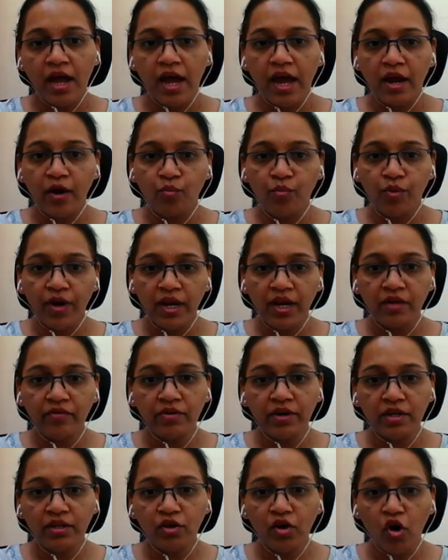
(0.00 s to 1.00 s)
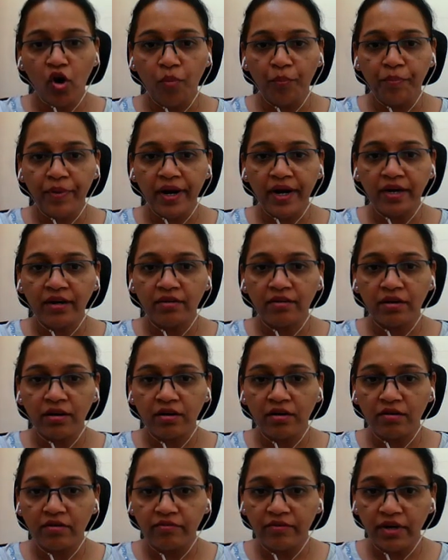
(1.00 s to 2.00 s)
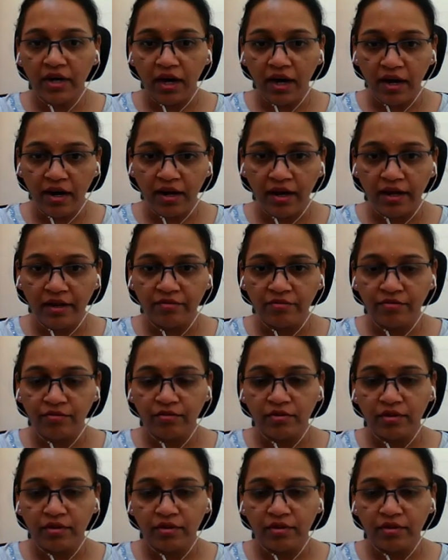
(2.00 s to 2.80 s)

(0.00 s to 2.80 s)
And whenever the operand will arrive,